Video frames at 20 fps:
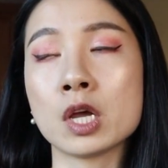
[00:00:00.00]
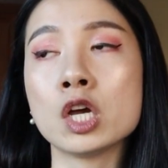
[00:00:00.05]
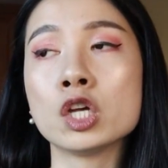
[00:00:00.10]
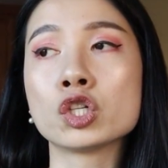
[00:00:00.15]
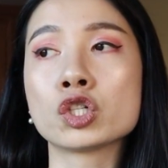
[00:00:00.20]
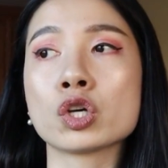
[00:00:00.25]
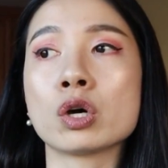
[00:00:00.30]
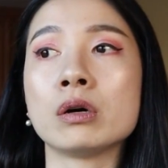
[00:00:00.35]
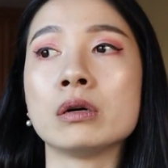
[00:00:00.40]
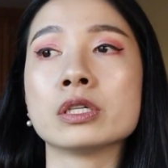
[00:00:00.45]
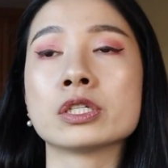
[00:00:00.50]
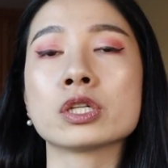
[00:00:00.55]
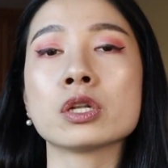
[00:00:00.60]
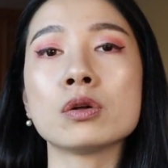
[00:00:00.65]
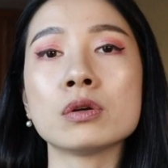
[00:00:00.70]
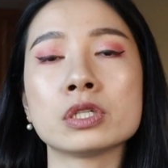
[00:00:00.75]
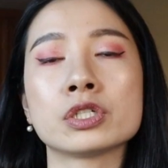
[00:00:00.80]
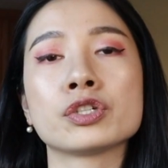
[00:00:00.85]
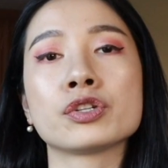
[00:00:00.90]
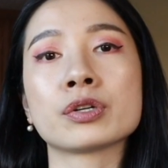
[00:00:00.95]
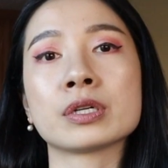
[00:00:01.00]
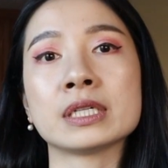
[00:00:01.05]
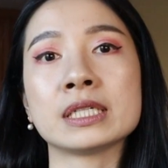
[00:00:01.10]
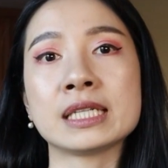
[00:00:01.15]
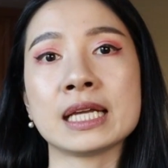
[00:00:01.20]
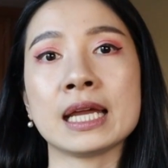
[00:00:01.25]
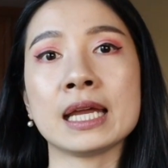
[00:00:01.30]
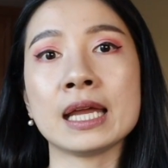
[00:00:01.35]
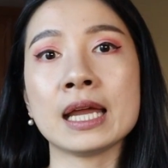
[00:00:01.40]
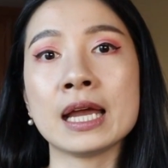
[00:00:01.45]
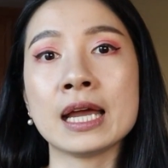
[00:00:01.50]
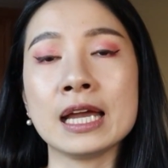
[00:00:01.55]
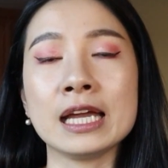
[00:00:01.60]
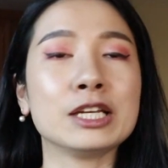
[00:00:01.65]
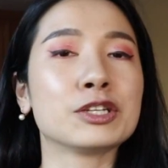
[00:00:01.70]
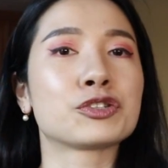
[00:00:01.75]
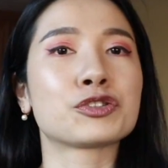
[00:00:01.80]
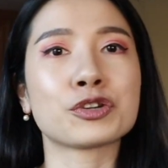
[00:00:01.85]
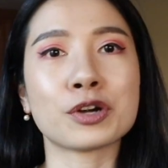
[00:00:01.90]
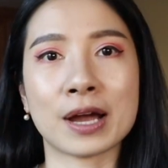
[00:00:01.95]
So as long as your date
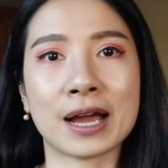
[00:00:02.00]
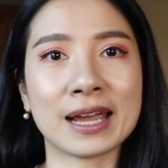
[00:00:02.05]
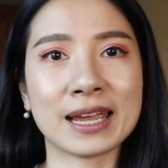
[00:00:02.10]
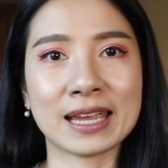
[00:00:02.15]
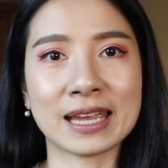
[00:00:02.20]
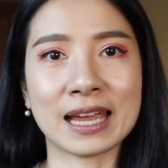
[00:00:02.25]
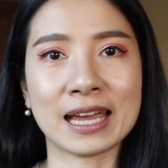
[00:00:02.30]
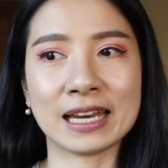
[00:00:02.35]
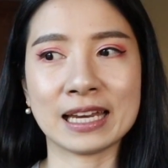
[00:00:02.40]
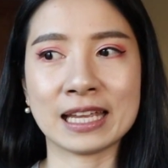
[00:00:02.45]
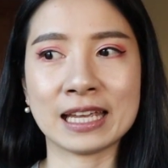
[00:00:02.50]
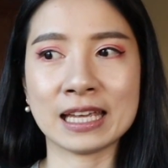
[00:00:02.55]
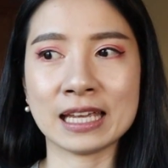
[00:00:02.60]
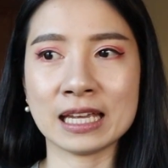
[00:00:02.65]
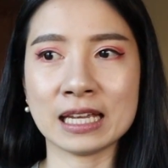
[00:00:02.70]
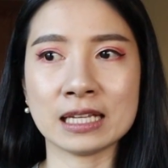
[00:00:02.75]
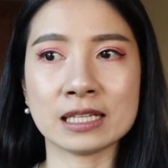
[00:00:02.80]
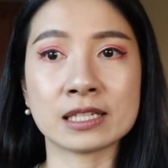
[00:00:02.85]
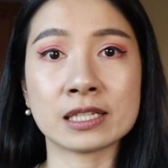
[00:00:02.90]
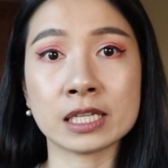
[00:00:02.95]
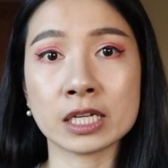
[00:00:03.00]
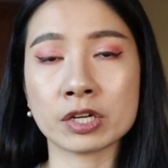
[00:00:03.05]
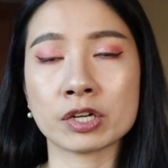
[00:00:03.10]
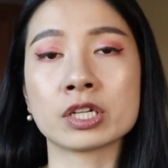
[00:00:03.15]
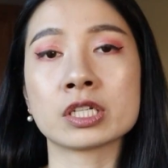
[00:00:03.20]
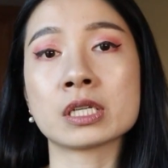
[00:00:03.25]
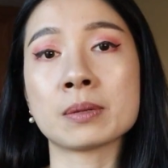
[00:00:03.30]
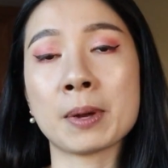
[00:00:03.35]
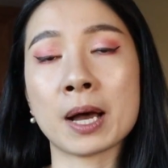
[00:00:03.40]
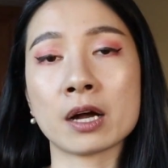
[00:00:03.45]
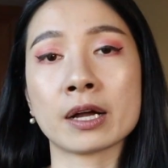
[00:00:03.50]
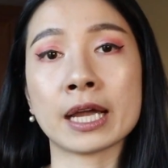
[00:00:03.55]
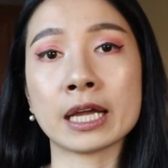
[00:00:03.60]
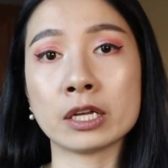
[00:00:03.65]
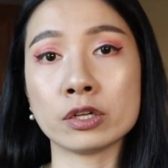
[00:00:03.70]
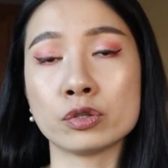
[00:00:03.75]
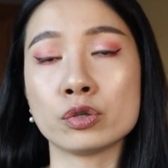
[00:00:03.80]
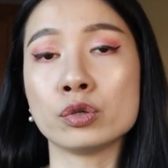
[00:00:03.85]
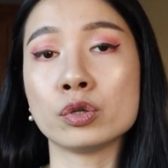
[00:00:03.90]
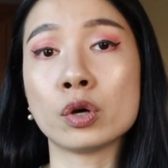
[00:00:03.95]
is trying and he's serious about
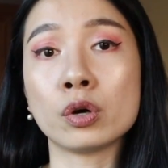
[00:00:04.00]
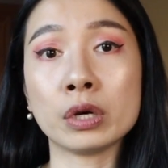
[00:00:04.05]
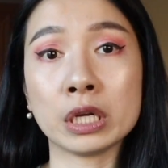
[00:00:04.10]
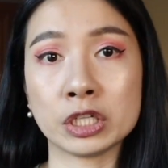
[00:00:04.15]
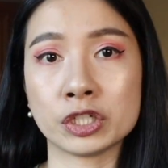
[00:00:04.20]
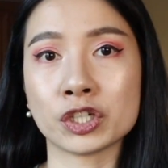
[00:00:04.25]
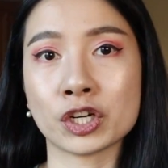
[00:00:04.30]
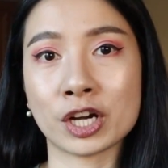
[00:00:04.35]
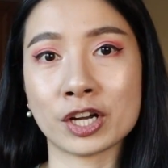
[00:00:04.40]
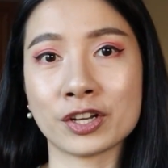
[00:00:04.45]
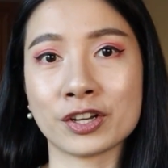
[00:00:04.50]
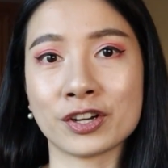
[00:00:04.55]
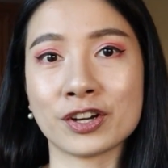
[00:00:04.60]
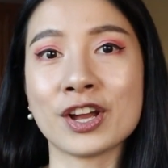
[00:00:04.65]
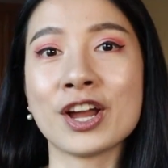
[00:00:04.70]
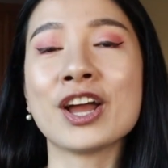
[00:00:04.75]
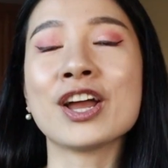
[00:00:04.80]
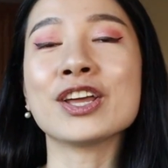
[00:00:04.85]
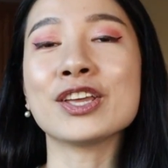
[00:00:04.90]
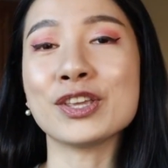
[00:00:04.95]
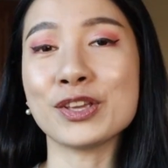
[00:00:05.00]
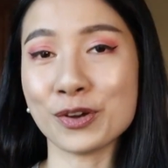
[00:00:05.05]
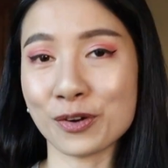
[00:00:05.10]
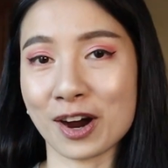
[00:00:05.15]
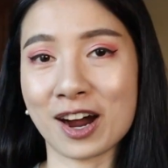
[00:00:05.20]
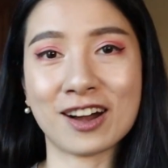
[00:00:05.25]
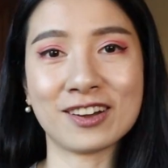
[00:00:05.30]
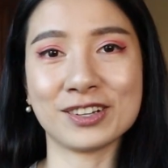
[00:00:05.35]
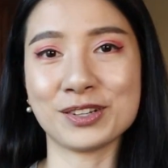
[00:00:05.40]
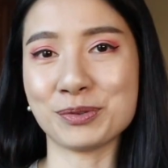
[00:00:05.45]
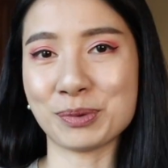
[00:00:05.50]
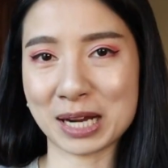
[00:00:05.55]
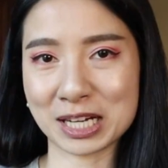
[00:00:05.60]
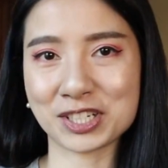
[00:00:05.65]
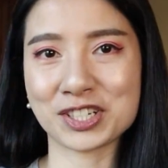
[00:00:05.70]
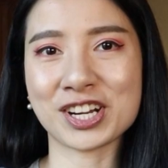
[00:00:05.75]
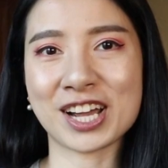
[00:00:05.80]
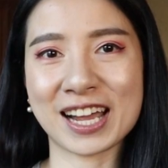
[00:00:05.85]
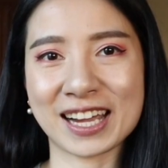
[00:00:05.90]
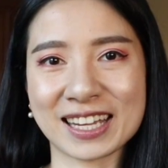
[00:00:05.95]
getting to know each other, you are on the right
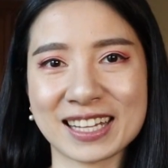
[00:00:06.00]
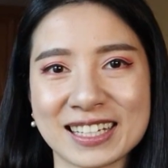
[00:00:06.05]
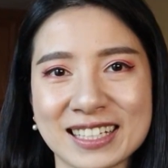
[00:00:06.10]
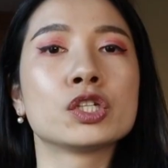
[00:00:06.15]
track.